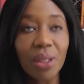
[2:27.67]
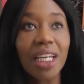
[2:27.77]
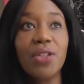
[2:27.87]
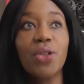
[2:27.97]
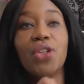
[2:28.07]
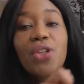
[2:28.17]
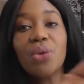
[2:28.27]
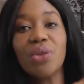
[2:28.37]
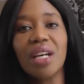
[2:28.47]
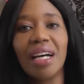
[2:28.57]
We get to
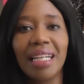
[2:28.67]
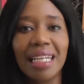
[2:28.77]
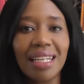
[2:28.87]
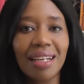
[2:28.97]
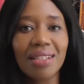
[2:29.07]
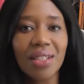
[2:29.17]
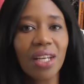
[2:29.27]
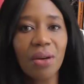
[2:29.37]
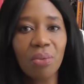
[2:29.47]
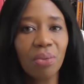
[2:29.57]
choose our leader. So
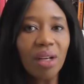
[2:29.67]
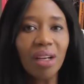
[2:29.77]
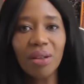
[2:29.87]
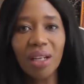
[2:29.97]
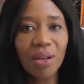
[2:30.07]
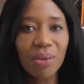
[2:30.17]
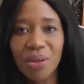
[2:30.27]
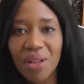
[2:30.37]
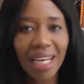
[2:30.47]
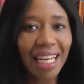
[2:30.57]
then, you know, we
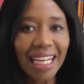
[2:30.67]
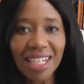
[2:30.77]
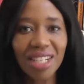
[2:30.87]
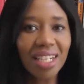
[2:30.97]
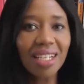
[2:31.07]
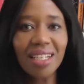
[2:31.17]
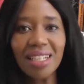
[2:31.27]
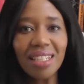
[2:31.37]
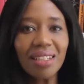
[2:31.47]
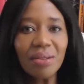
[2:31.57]
do the
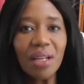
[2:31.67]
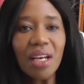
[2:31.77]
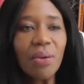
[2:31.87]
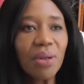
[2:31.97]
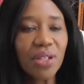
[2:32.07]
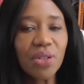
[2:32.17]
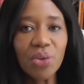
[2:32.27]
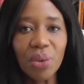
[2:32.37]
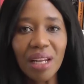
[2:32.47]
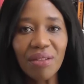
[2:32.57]
election, which is
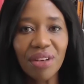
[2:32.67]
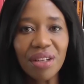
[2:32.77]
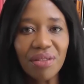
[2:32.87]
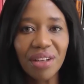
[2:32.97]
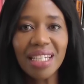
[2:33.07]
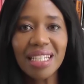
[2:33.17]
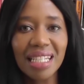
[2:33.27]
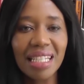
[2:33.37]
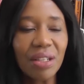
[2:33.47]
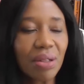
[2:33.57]
this really fun event,
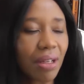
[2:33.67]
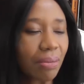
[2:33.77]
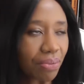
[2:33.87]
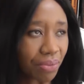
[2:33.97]
etc.